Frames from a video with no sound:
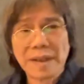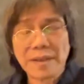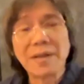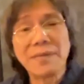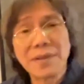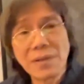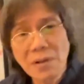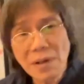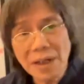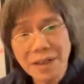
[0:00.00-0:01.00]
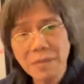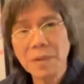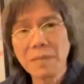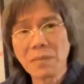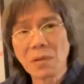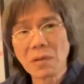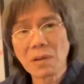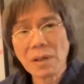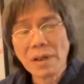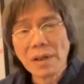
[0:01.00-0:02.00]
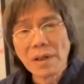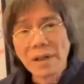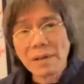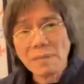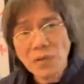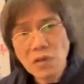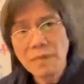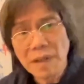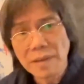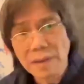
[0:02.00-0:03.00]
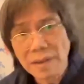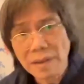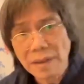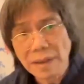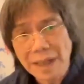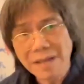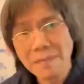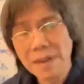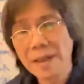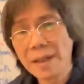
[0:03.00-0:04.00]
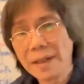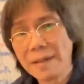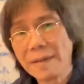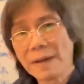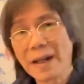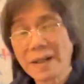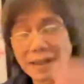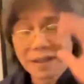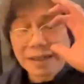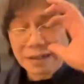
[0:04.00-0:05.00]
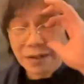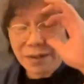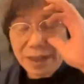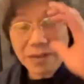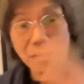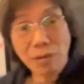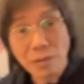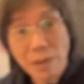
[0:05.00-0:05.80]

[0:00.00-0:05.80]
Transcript: So if you know a little bit more, movement can be turned into